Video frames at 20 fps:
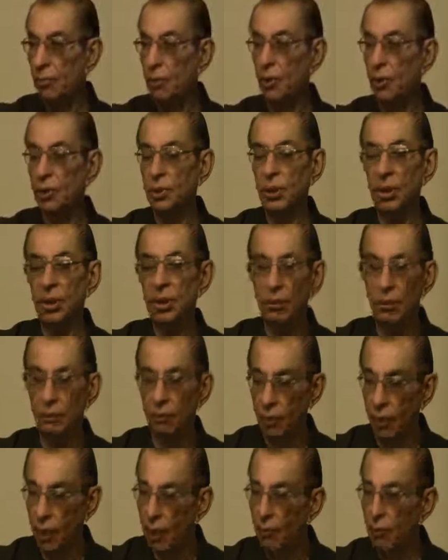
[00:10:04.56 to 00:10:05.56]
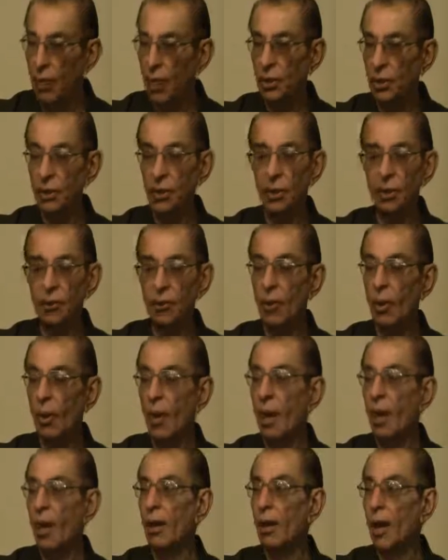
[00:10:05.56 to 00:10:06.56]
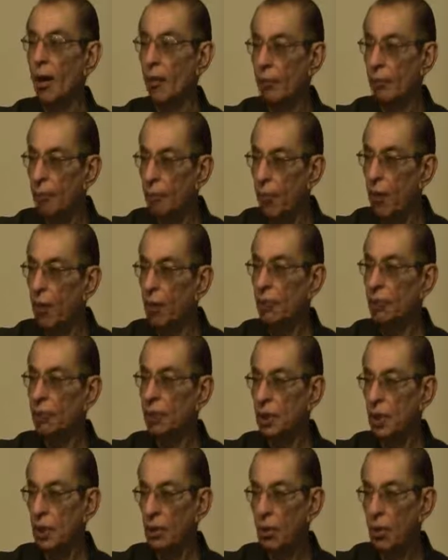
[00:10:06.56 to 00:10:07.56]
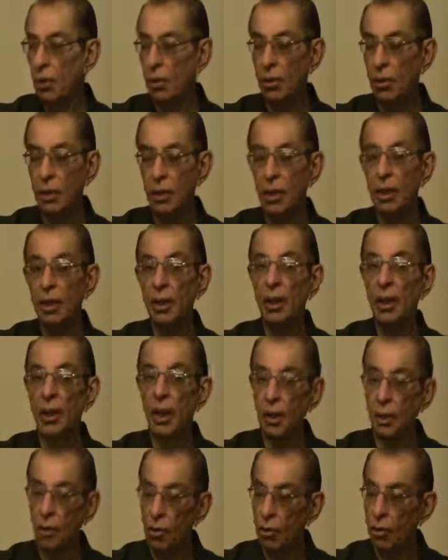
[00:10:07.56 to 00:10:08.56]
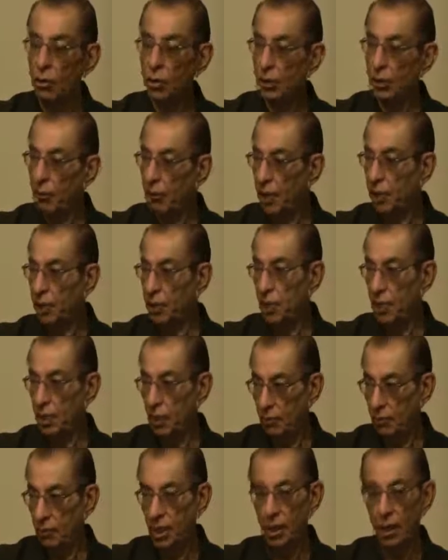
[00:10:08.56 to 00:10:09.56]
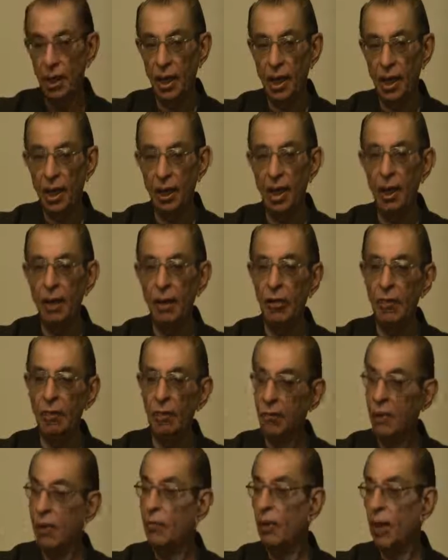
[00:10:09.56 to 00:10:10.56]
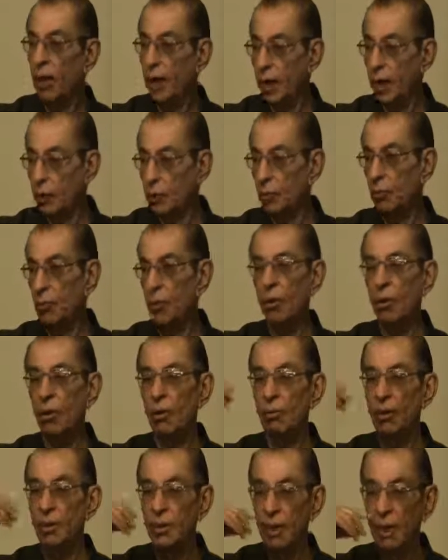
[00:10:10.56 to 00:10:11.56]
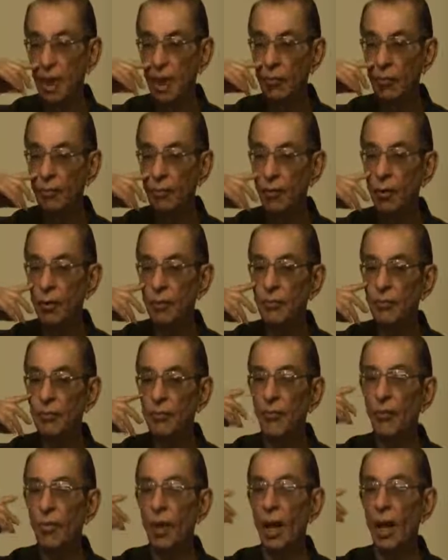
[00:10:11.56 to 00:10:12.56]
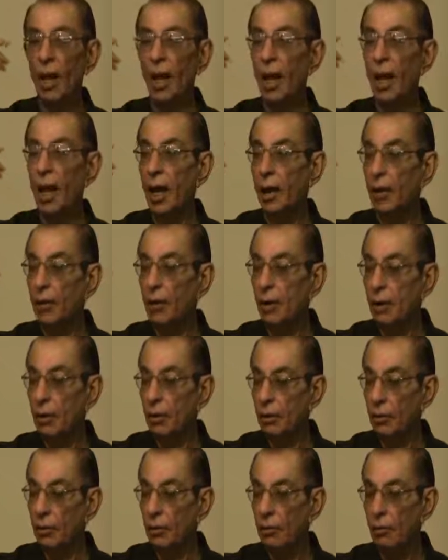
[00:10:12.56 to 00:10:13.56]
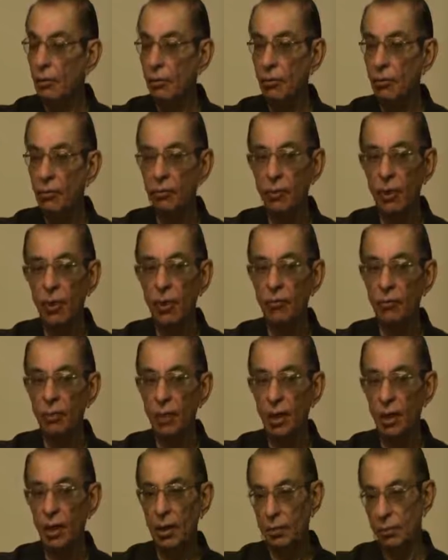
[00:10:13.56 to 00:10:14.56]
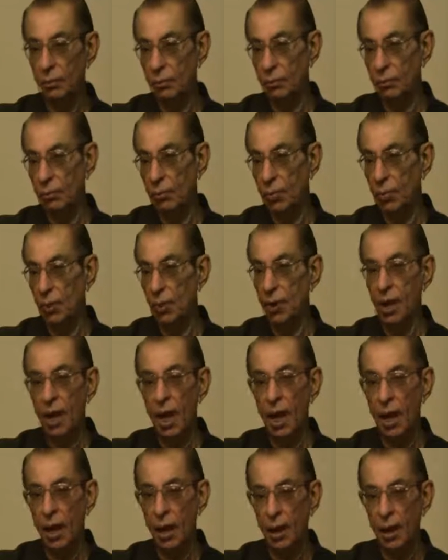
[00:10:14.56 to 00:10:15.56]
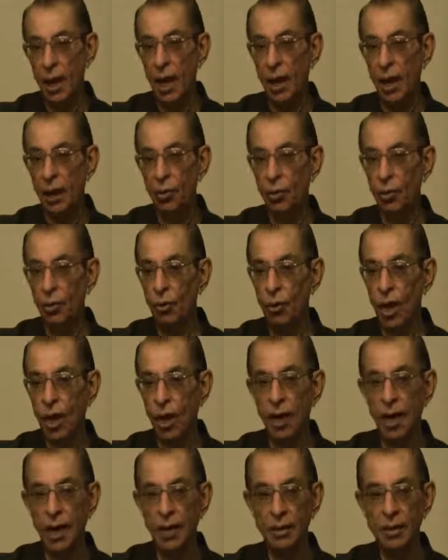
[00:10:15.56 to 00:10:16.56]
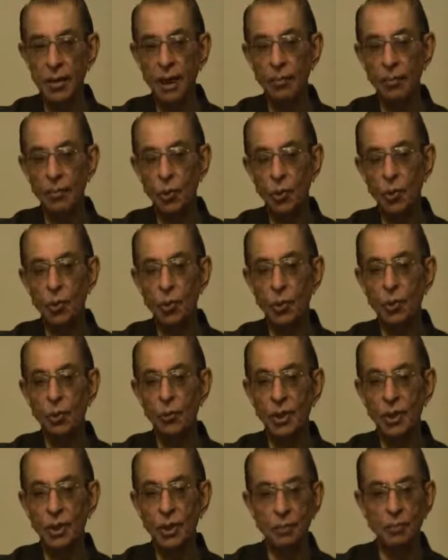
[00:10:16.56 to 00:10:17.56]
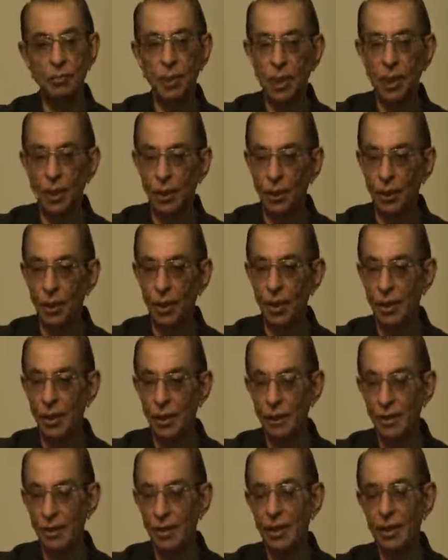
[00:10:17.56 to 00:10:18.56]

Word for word: process of elimination of bowels and all and constipation is one area where one has to be always careful and one of the I, I don't know I last time told you this particular